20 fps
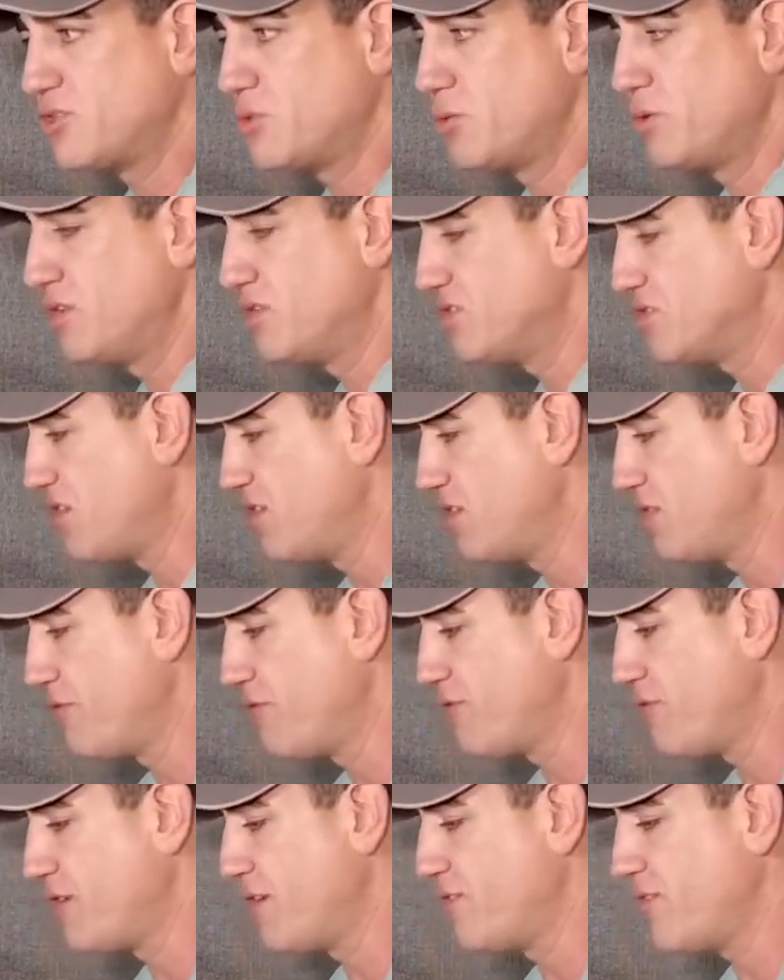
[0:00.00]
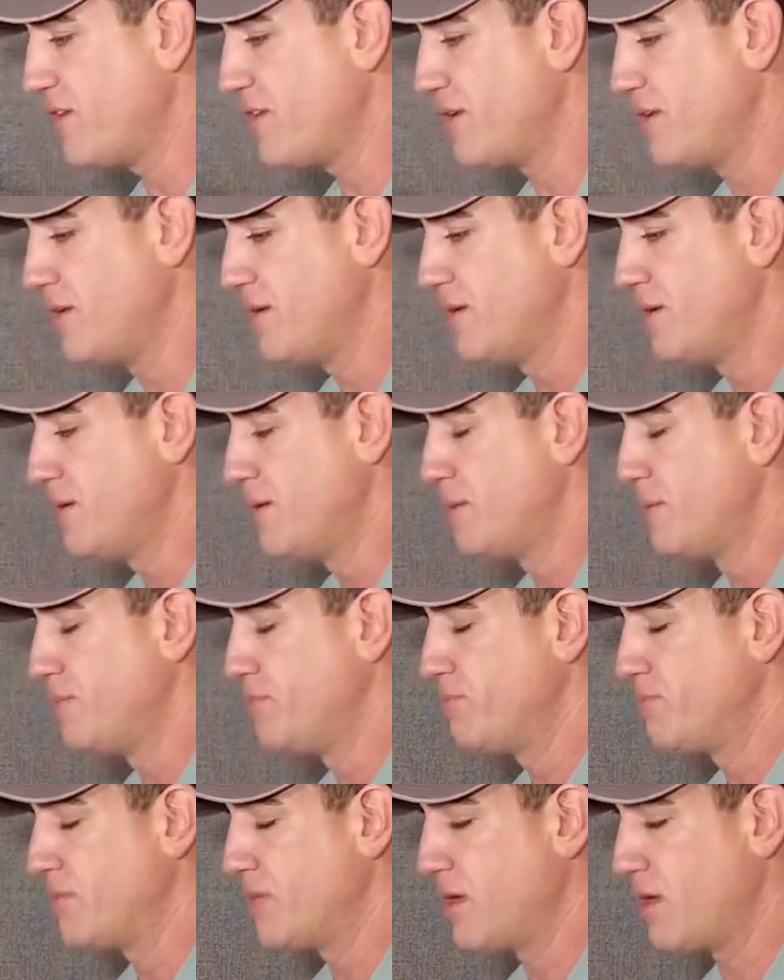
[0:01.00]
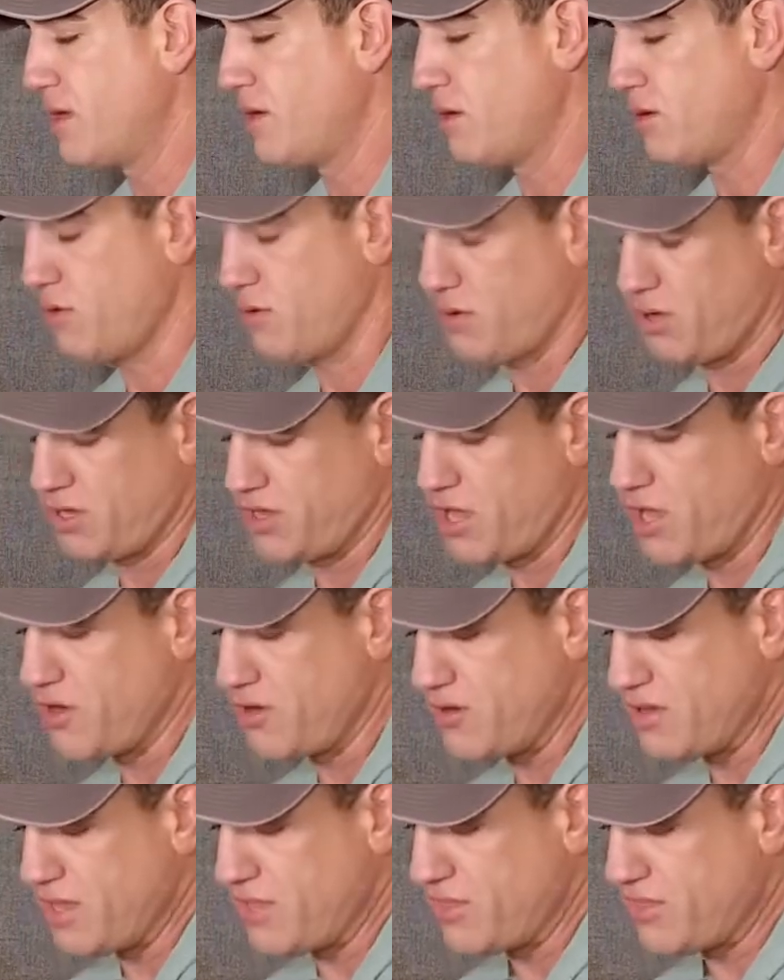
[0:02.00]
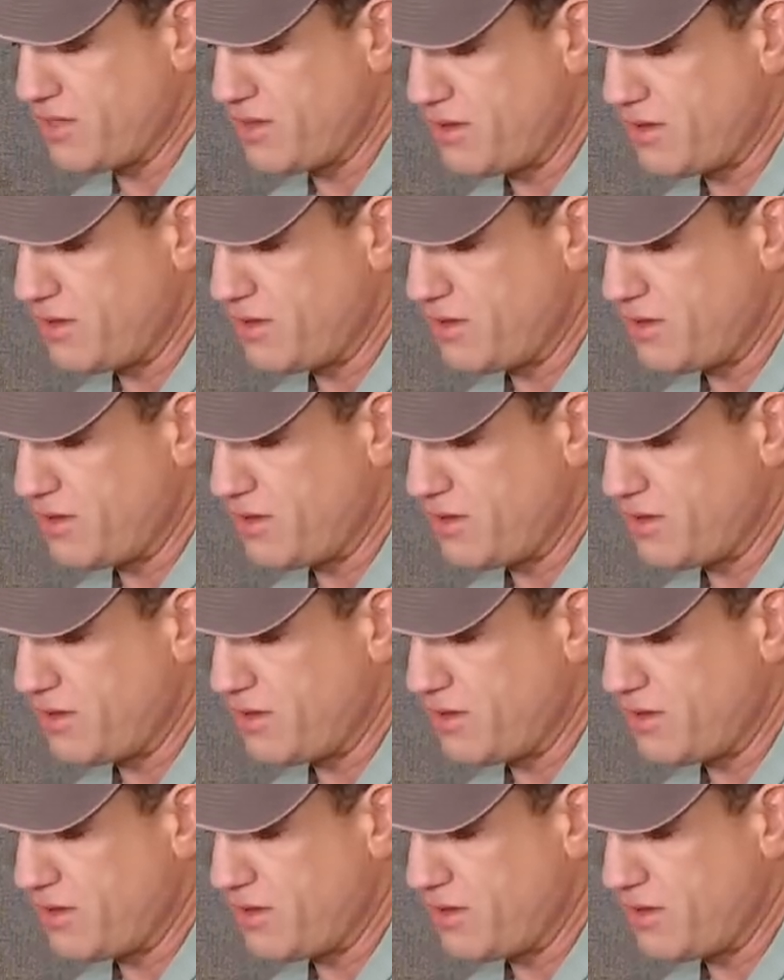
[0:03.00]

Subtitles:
wheels on the front of it, or underneath it.